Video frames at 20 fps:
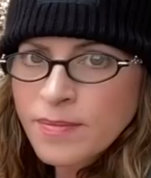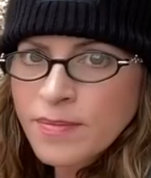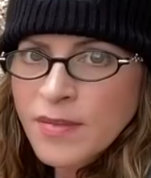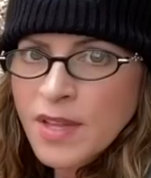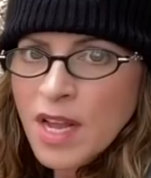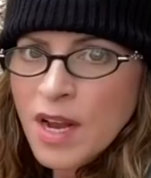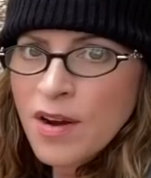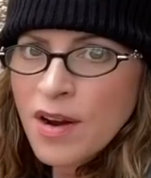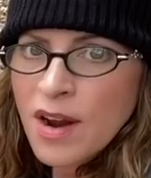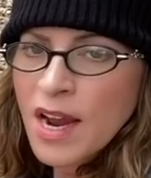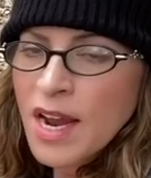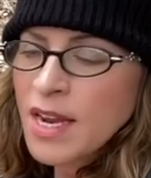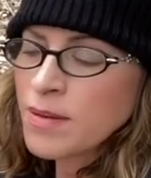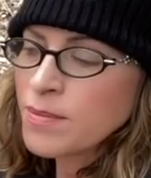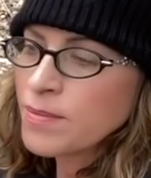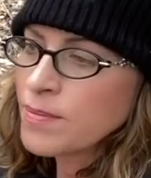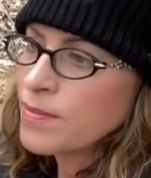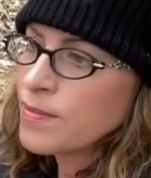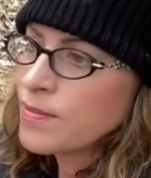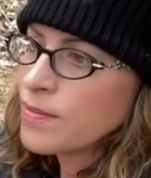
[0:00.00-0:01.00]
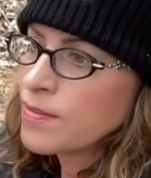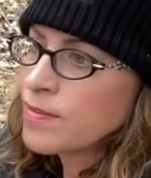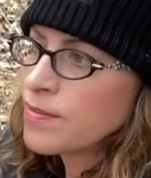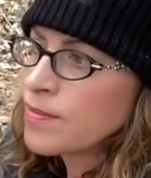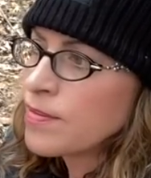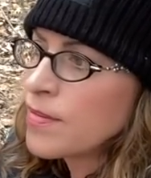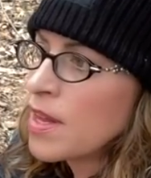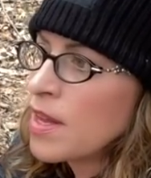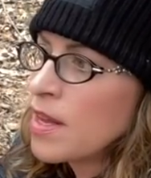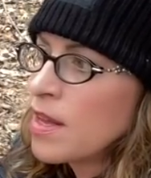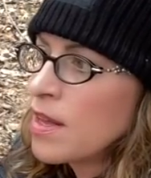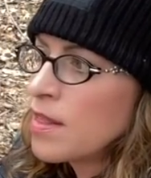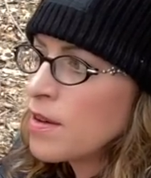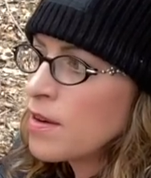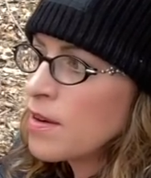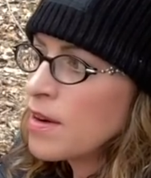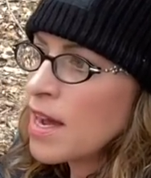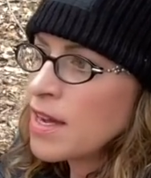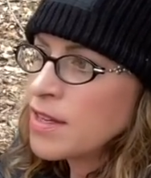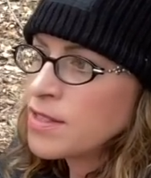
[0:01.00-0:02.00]
All right?
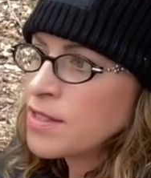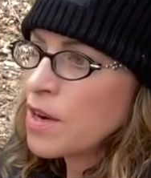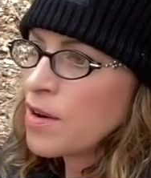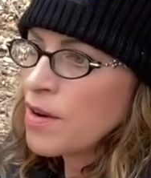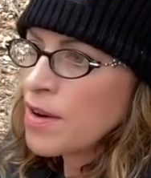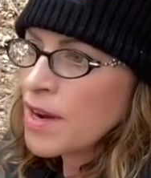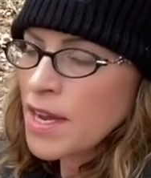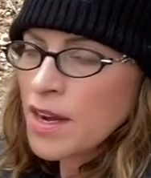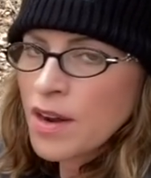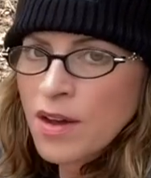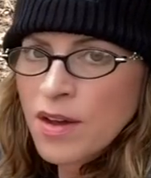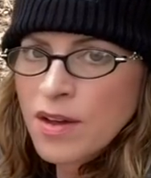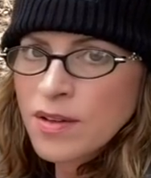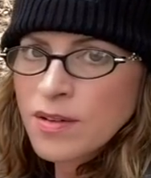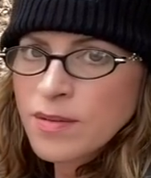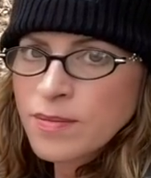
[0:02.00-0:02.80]
They're not sorry at all.